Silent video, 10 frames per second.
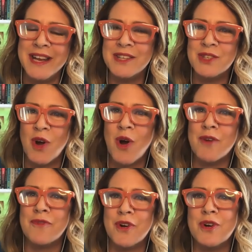and it's hard
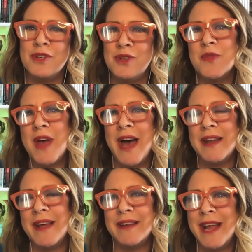for her to do that
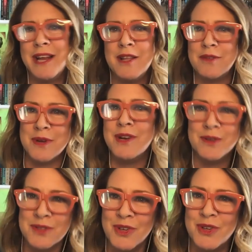at 83
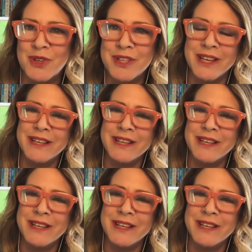years old. And